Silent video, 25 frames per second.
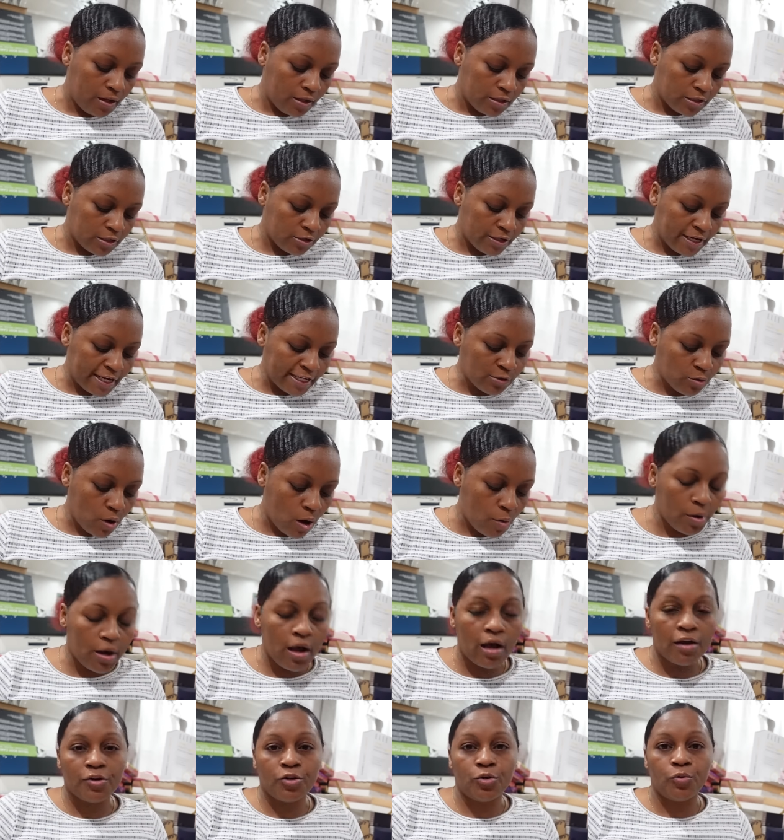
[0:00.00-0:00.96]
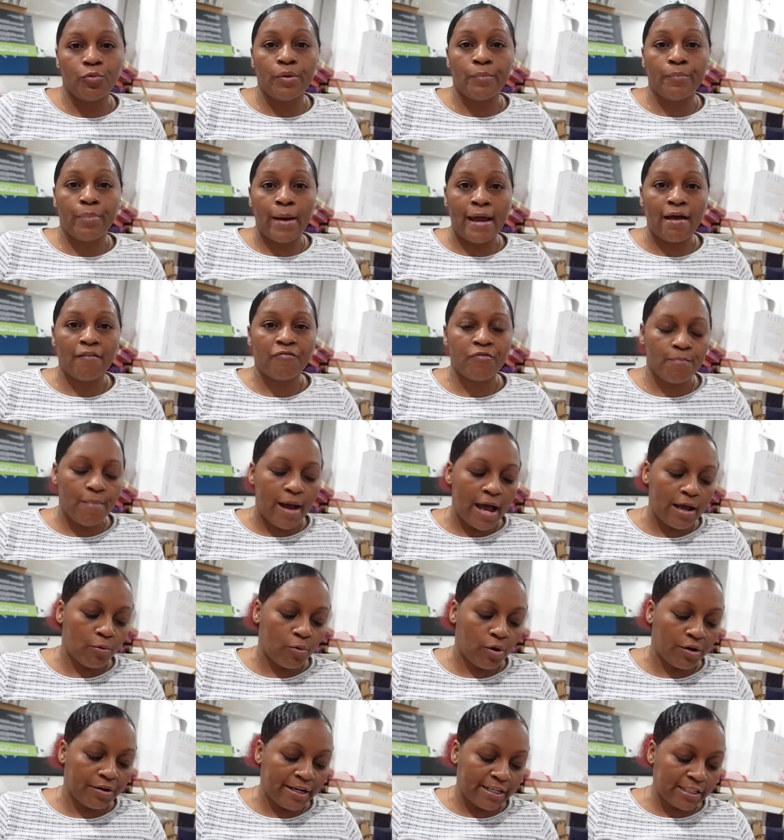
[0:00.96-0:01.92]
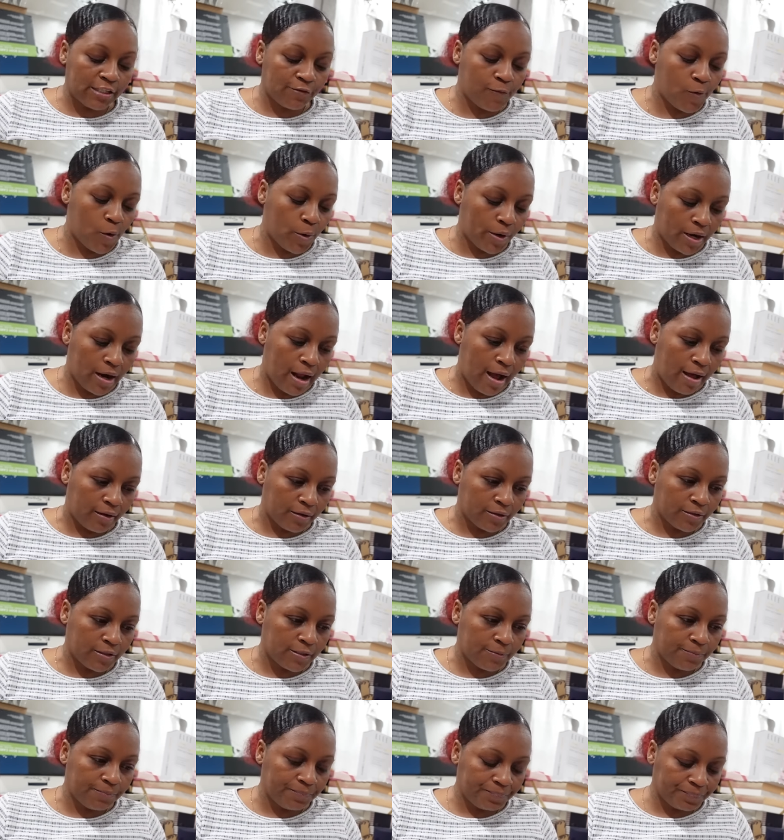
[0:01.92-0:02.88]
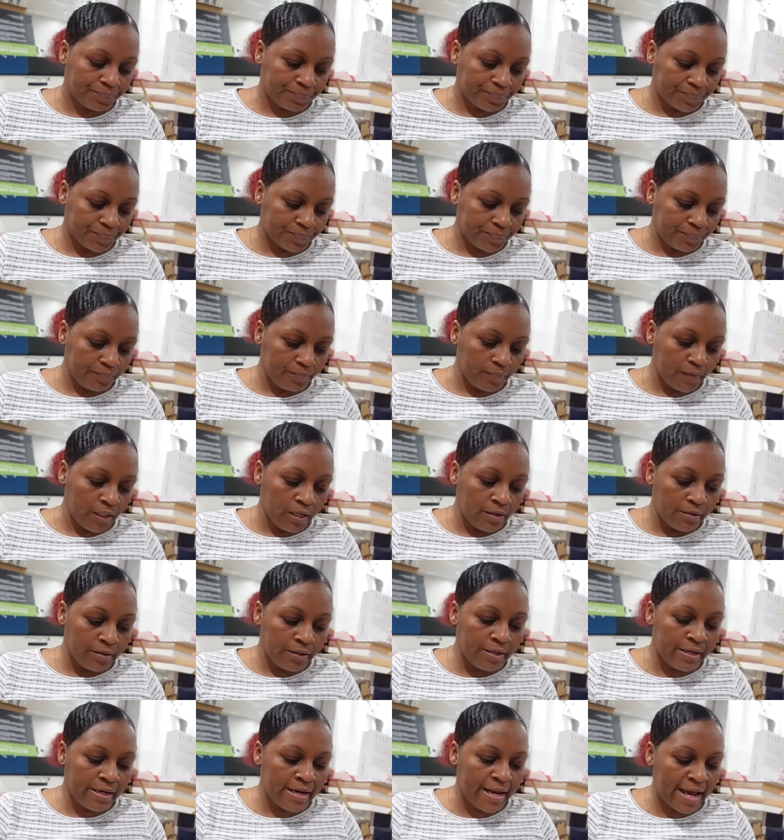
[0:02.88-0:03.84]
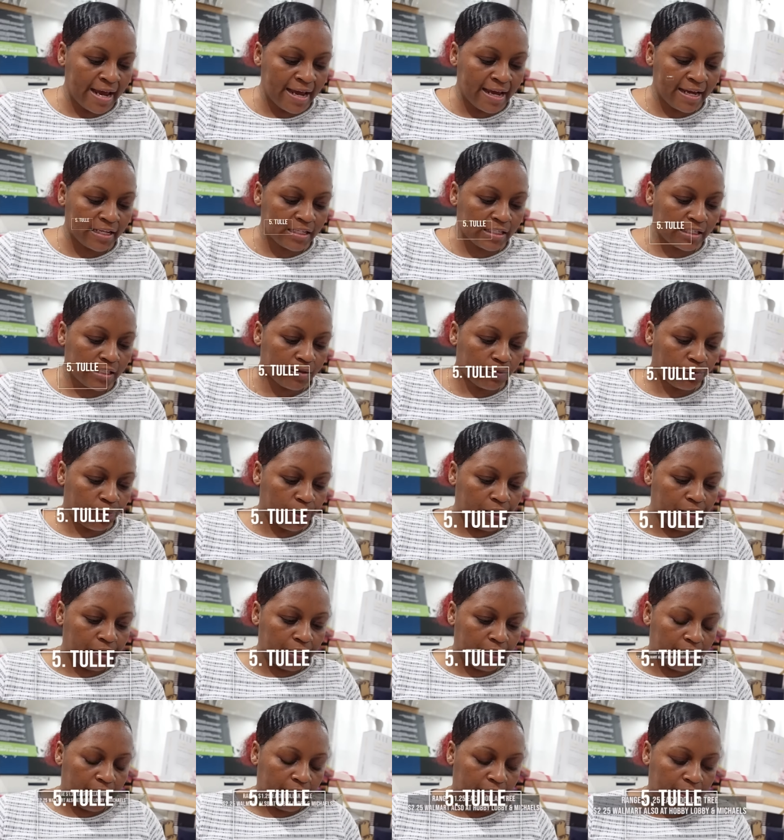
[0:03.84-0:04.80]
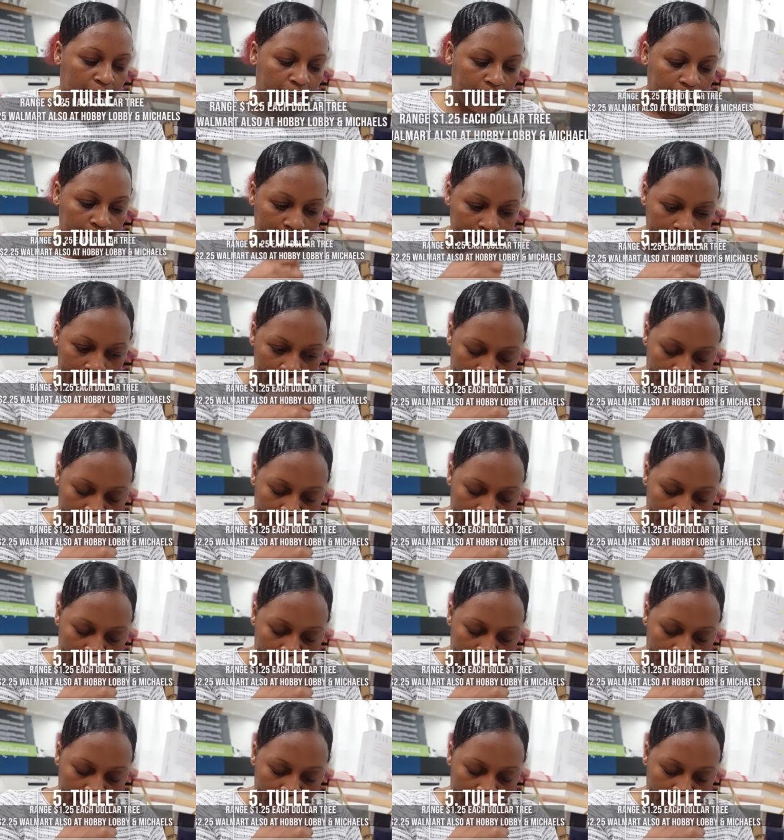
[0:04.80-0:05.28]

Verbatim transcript: So that's what we're going to do with Bath and Body Work. That's $40. Next, we need